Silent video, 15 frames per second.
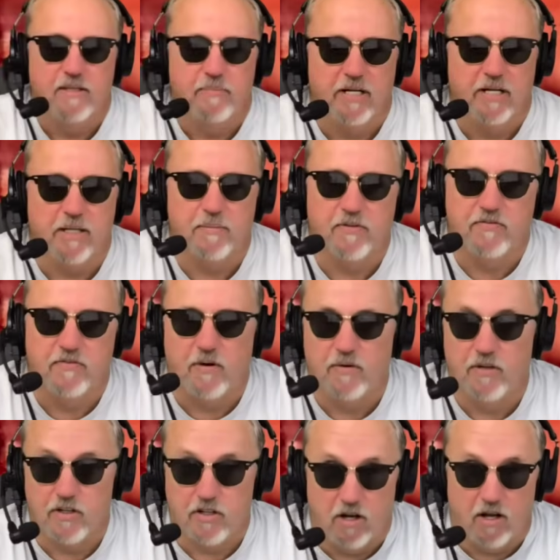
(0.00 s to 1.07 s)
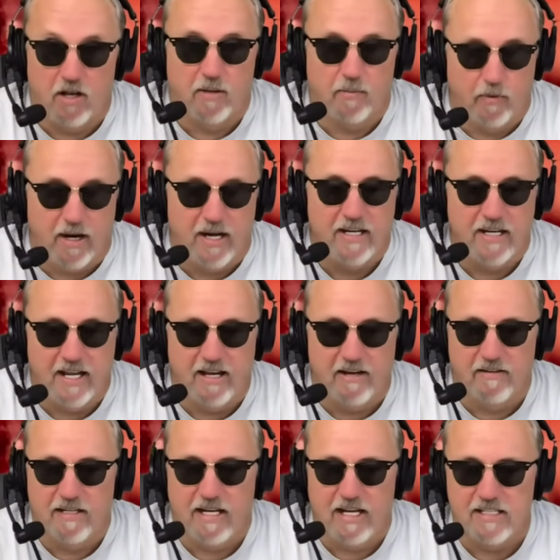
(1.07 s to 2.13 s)
Pick up the phone and call them right
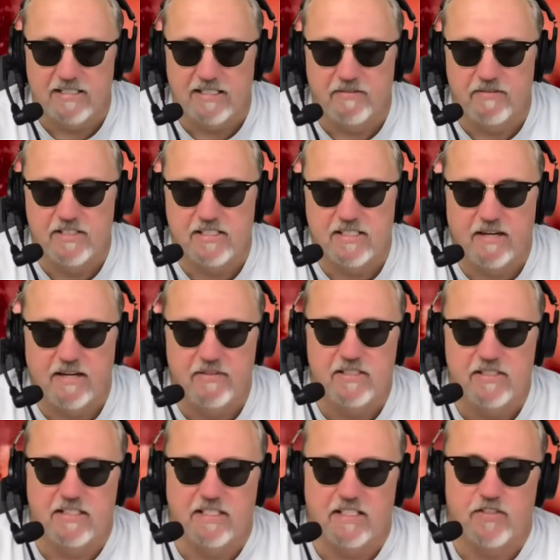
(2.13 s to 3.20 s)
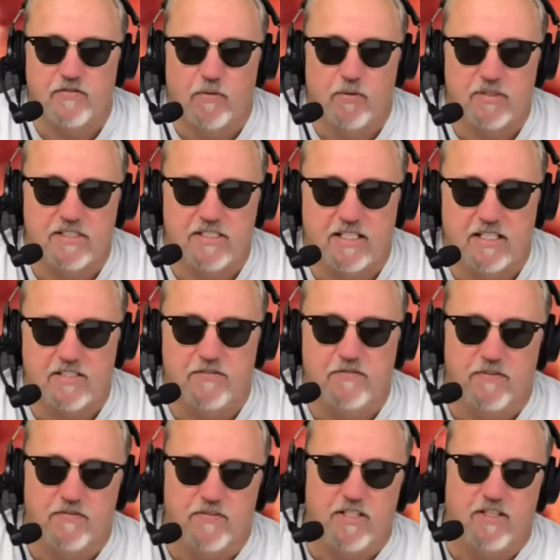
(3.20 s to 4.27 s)
now at
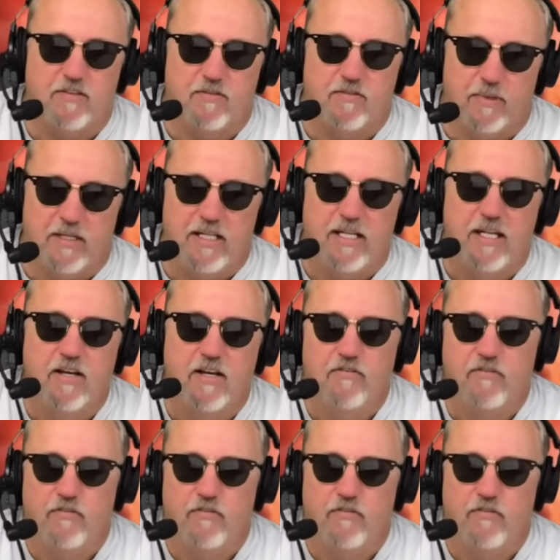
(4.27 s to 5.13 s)
877-646-5347.